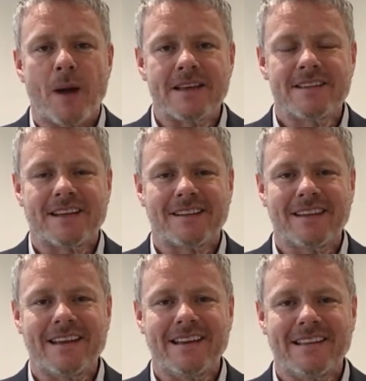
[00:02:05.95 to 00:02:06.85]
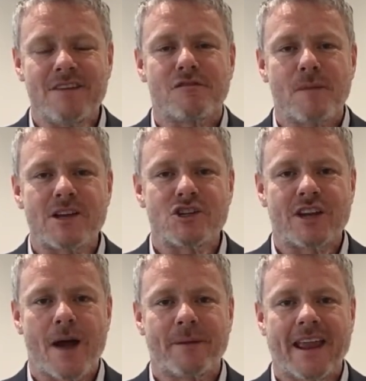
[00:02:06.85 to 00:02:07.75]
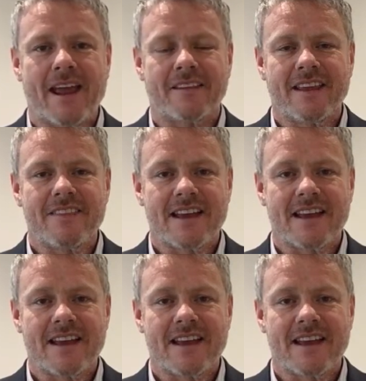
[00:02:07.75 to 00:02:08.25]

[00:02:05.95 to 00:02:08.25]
basically the information coming out of there.